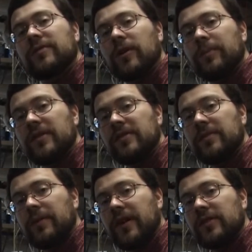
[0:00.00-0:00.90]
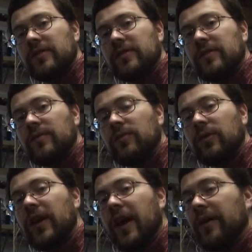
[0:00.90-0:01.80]
our PC pages,
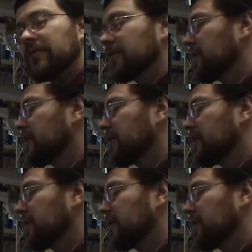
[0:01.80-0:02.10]
we have